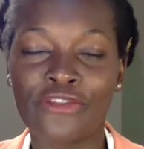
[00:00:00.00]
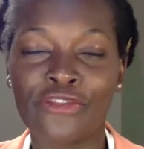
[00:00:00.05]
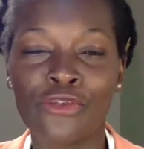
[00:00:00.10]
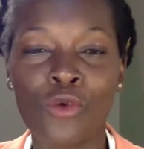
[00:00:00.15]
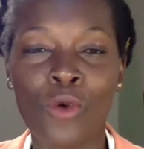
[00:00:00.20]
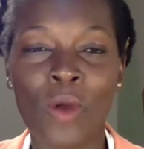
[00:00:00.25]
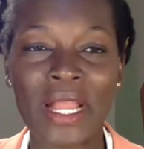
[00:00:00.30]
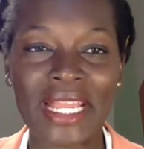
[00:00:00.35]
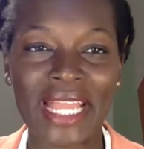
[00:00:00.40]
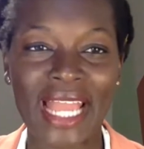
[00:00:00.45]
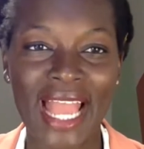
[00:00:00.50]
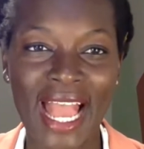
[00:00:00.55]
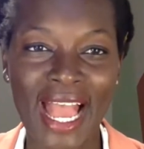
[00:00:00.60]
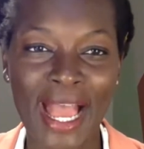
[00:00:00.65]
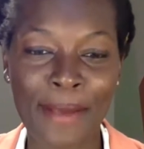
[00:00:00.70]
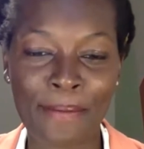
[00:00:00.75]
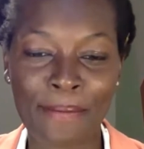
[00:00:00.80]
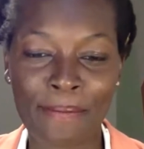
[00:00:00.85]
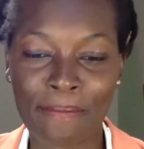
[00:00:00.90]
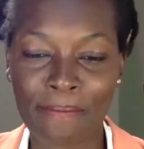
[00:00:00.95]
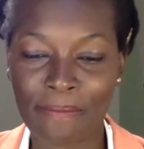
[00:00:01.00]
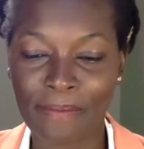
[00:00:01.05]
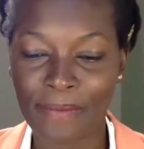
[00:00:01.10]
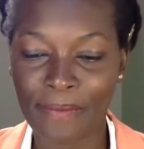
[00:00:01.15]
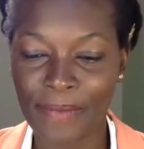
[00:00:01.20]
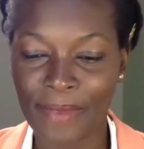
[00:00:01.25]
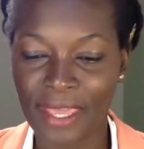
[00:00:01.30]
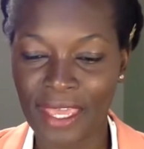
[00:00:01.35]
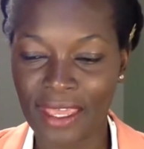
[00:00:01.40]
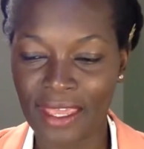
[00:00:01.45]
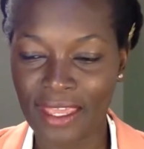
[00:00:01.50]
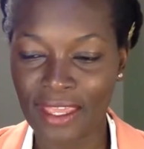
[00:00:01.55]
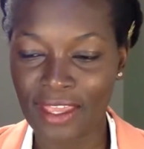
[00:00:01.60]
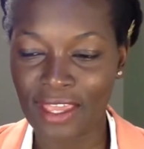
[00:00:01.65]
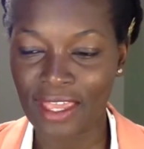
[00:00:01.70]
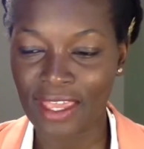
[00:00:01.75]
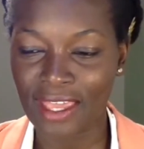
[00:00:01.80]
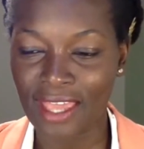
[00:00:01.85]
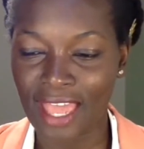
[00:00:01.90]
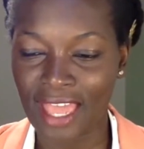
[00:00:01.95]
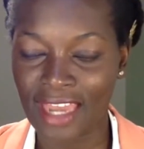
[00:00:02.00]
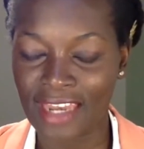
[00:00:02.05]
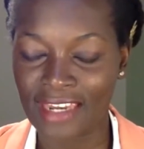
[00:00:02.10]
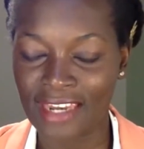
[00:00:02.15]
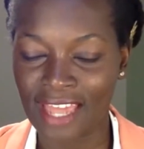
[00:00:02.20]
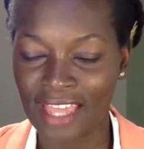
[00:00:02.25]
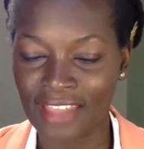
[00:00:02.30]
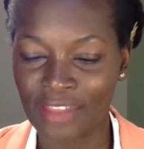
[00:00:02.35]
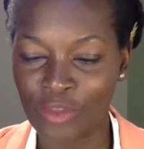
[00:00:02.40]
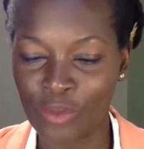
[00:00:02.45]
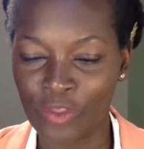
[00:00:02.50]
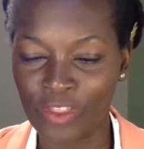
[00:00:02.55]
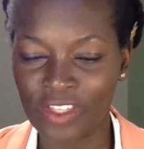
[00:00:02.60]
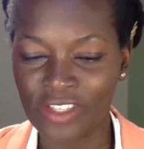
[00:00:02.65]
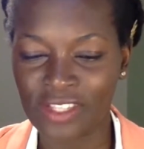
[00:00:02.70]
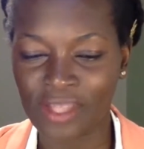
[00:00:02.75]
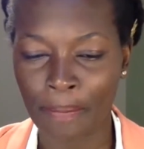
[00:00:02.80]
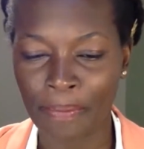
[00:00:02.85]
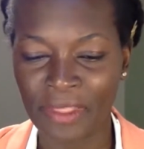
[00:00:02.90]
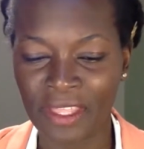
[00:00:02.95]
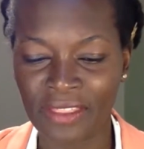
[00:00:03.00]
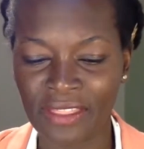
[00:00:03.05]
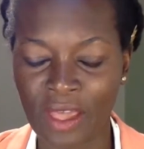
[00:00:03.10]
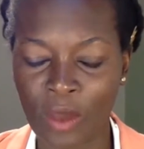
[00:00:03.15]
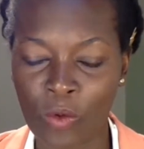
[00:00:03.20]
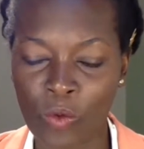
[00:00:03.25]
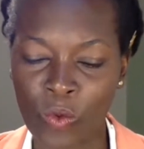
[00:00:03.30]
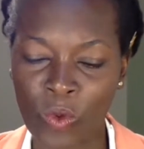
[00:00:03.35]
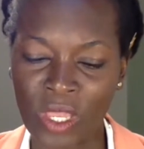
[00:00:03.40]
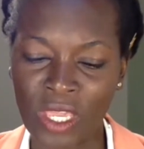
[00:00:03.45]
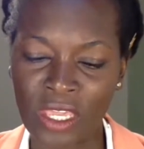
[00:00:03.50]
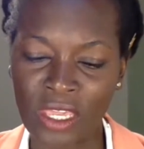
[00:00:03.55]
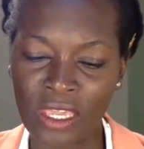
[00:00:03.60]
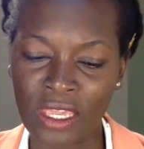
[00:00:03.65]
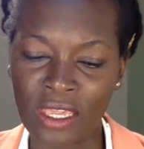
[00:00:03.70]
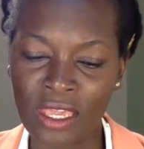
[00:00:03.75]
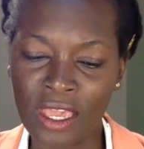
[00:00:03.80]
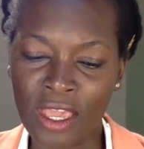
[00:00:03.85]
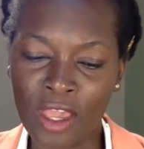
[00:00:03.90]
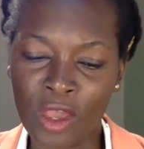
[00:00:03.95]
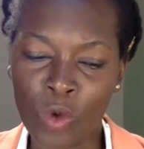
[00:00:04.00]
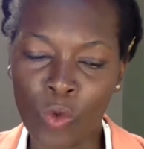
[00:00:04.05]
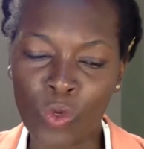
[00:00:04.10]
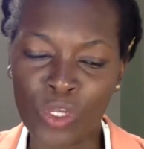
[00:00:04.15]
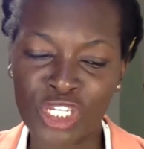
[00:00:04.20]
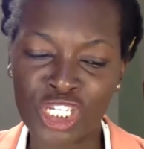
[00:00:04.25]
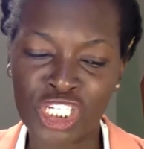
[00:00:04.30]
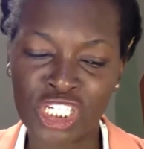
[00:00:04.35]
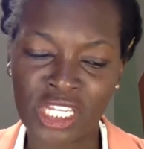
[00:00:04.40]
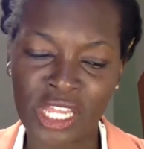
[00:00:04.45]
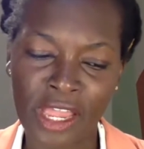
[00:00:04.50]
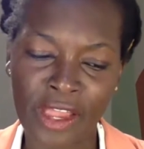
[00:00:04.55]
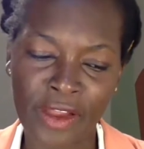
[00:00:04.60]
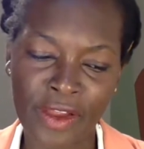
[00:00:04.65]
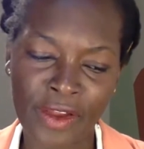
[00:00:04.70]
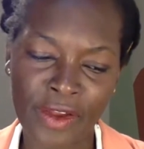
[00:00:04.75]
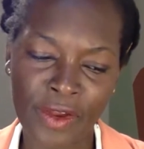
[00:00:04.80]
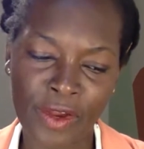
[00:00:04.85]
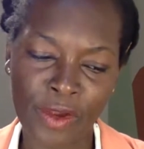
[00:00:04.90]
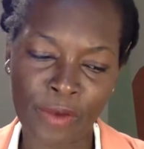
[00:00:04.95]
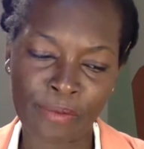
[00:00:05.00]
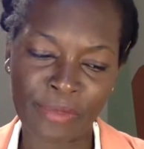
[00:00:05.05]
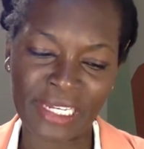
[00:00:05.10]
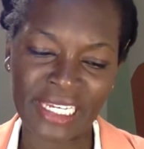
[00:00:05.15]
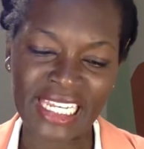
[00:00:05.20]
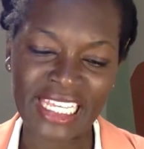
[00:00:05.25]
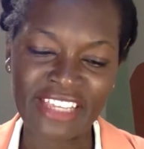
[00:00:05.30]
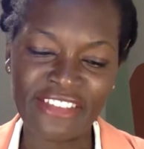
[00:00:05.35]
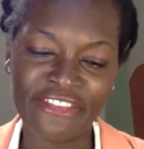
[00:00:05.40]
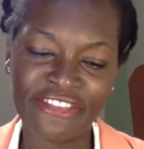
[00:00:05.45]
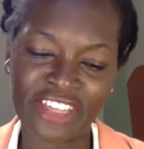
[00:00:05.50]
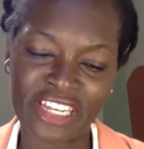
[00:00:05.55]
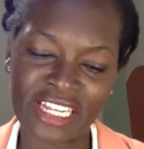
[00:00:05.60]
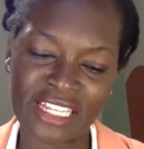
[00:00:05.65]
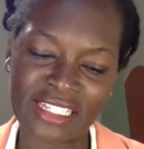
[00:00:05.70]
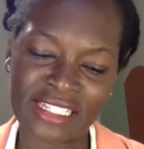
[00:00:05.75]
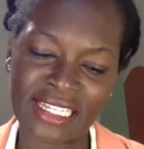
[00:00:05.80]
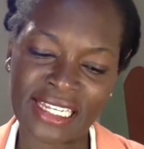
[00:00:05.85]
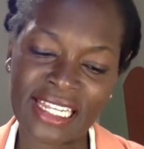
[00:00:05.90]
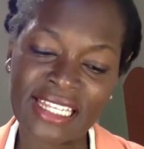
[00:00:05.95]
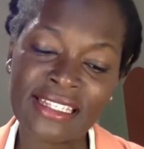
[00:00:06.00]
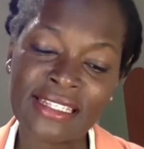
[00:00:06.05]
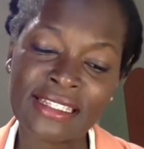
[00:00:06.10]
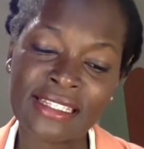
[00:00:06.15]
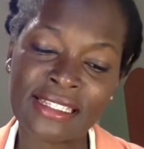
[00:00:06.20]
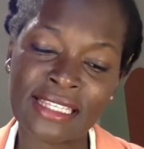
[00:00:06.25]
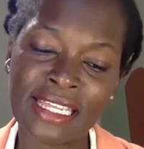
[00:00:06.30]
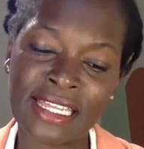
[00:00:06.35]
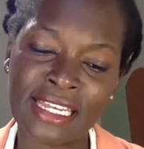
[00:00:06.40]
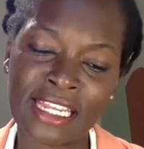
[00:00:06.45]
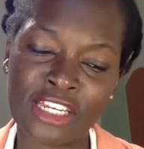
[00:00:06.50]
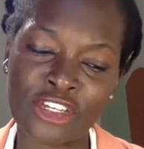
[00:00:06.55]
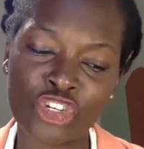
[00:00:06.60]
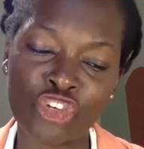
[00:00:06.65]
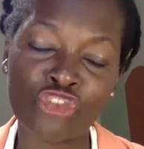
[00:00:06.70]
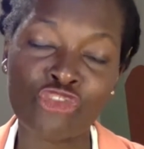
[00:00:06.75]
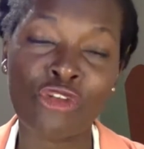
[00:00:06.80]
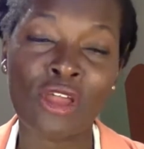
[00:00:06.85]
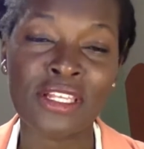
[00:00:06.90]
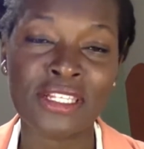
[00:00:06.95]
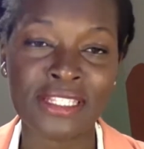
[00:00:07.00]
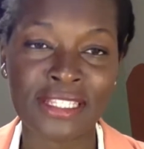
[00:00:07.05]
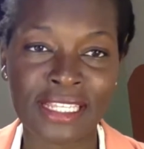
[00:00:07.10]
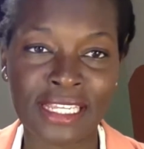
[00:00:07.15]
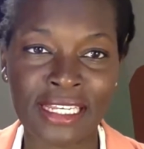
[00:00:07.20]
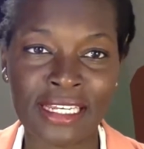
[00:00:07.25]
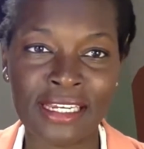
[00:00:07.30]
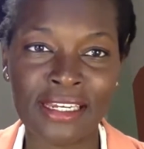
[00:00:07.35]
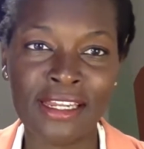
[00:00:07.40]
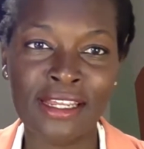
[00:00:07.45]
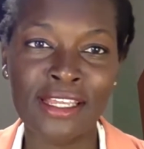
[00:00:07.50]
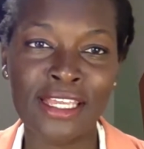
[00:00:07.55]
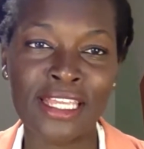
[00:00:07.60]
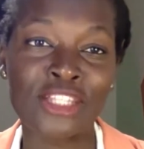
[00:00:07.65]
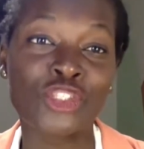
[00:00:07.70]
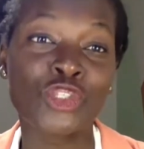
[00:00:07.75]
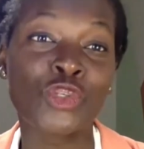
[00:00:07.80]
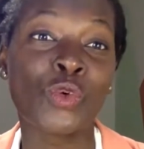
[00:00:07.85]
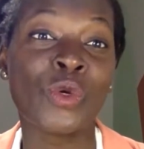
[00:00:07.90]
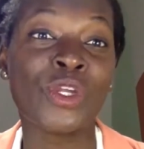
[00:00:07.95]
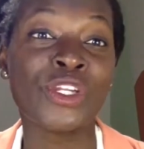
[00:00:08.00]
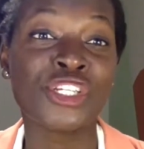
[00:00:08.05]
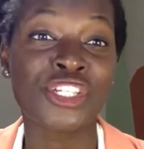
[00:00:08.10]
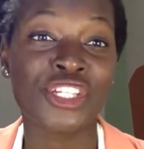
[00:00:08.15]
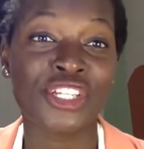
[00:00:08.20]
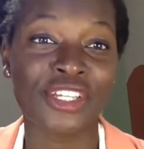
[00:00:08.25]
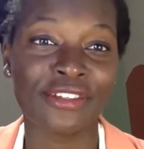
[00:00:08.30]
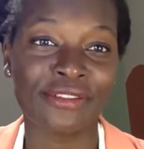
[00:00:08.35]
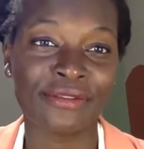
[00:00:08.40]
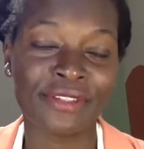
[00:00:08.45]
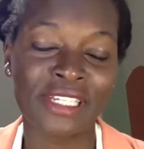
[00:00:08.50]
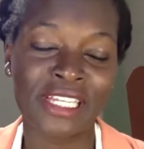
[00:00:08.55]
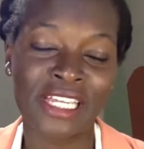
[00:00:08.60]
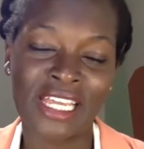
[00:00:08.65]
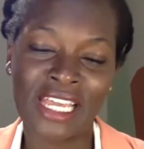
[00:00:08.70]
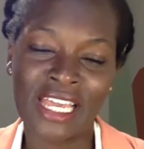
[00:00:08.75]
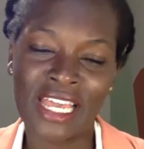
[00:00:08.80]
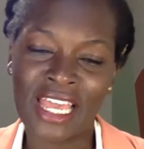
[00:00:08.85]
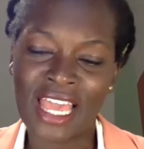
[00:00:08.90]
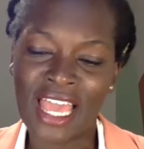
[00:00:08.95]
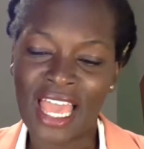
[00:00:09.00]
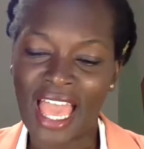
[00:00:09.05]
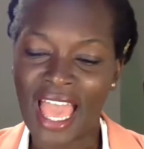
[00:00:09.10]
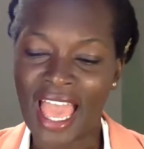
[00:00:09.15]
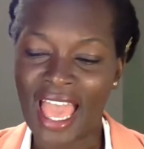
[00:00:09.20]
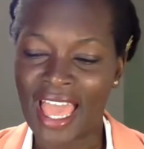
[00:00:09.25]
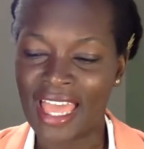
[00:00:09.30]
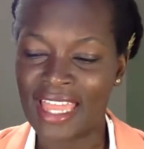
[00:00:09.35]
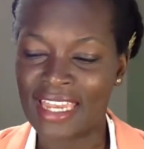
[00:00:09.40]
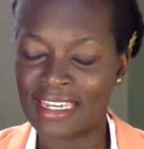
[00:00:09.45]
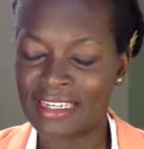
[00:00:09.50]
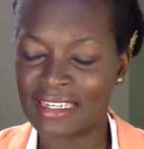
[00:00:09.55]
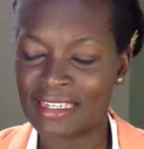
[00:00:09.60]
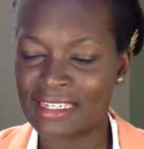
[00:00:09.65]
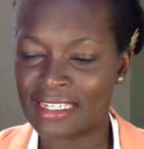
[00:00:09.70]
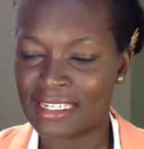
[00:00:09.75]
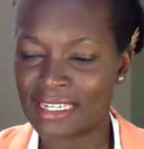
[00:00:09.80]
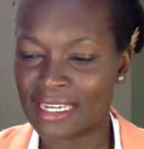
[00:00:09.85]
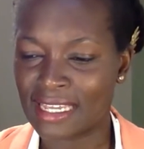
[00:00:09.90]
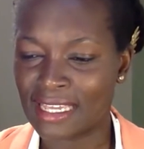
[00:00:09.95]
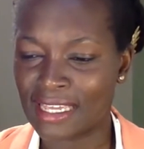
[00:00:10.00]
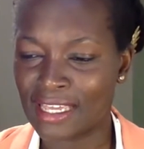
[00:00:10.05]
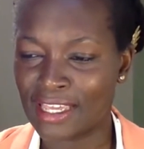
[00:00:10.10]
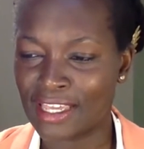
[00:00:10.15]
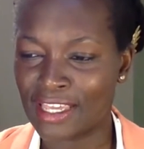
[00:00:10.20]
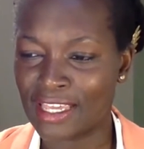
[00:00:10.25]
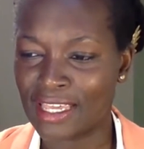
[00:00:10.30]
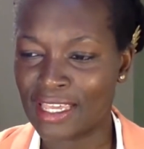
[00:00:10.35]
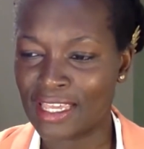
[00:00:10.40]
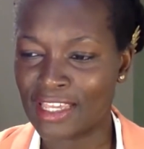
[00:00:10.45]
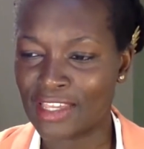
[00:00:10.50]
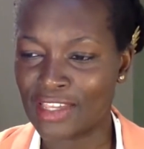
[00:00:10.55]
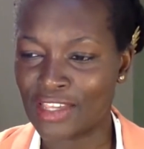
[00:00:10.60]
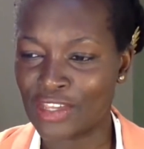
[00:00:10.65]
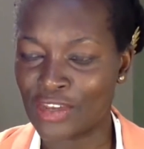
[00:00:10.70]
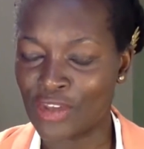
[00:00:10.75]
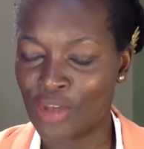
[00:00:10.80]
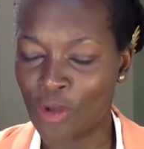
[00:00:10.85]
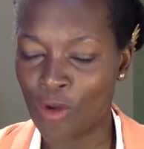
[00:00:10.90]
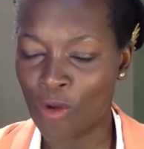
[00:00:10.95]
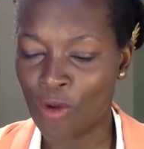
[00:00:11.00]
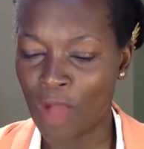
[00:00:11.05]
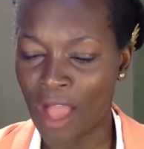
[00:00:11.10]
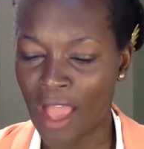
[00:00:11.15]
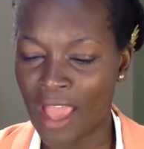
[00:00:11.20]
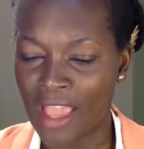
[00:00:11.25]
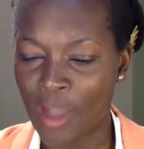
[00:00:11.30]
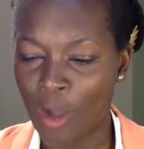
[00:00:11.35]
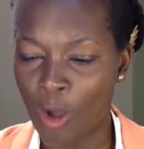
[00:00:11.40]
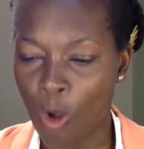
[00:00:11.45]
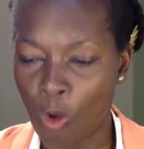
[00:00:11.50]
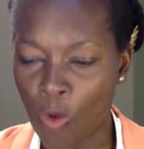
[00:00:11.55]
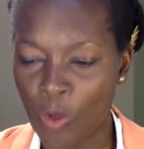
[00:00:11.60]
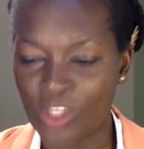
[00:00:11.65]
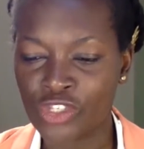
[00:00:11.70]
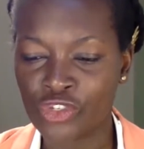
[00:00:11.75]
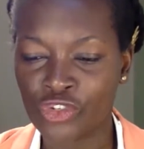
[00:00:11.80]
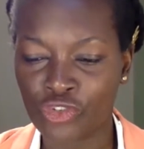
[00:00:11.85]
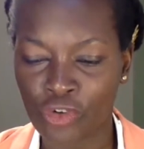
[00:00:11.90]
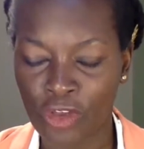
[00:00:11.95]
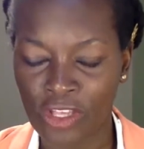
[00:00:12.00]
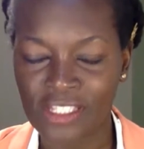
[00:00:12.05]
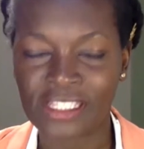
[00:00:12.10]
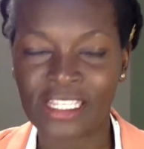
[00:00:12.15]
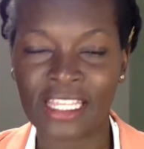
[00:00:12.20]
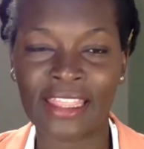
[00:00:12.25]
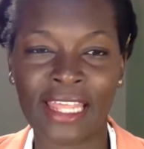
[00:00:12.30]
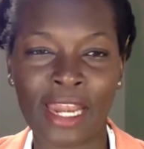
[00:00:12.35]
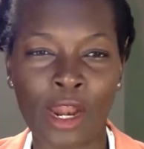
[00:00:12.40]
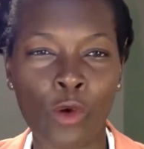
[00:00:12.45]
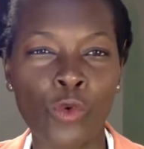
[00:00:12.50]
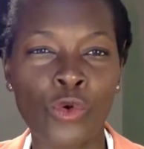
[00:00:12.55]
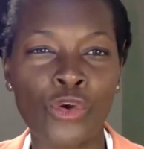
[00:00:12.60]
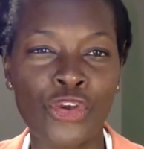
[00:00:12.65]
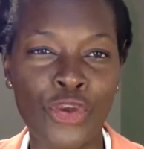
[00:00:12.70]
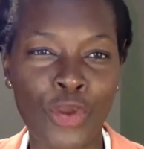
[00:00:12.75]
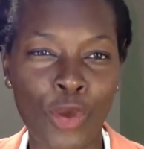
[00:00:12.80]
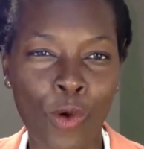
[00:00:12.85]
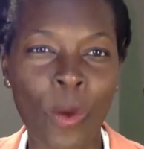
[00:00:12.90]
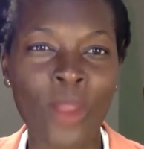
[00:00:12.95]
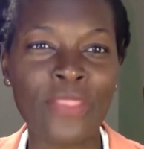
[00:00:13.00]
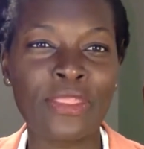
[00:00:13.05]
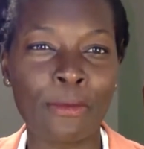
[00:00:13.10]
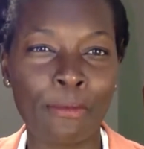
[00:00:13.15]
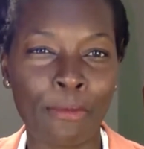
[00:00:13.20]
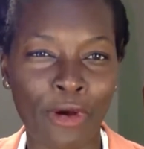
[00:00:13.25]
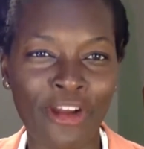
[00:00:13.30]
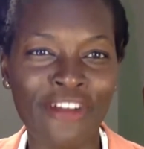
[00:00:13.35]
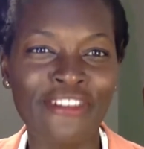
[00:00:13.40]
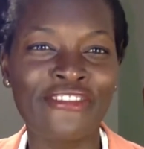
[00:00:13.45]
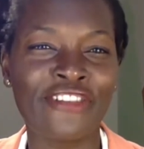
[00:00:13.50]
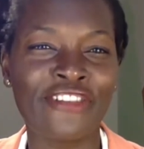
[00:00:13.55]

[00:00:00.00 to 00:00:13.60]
of who I am, and I know there's something that we share a belief in, is listening and trusting intuition. And, I always trusted that I would know when the book